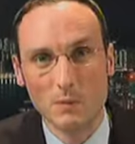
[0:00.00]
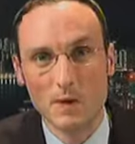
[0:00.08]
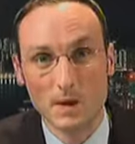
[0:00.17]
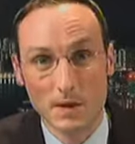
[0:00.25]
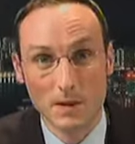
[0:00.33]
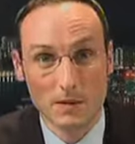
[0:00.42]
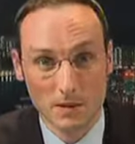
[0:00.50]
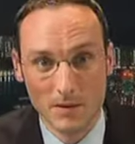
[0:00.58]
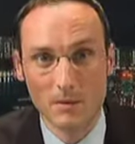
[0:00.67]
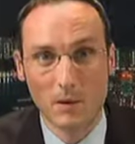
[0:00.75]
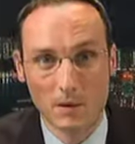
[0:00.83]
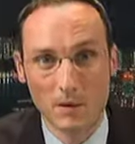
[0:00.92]
be uh,
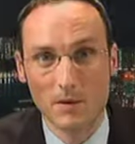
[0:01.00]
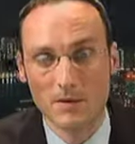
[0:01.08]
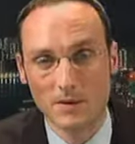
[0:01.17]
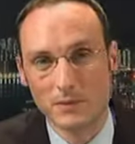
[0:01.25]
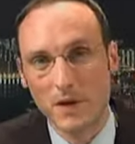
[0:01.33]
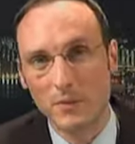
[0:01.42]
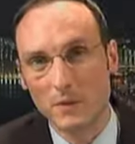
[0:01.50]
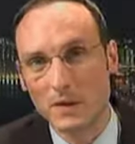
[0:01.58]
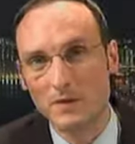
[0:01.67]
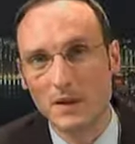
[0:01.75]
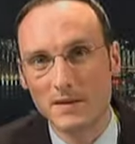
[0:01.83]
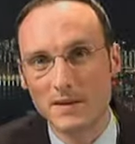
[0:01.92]
on, on the renminbi
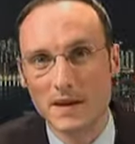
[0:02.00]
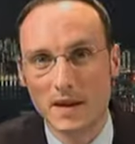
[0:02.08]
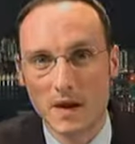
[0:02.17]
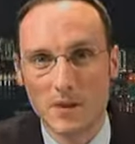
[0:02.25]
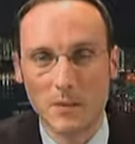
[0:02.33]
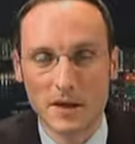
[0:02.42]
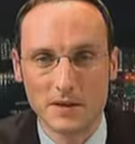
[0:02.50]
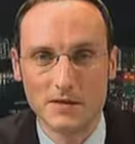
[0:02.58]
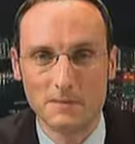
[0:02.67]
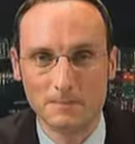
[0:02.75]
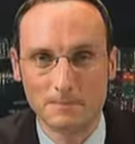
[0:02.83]
rather than other bets.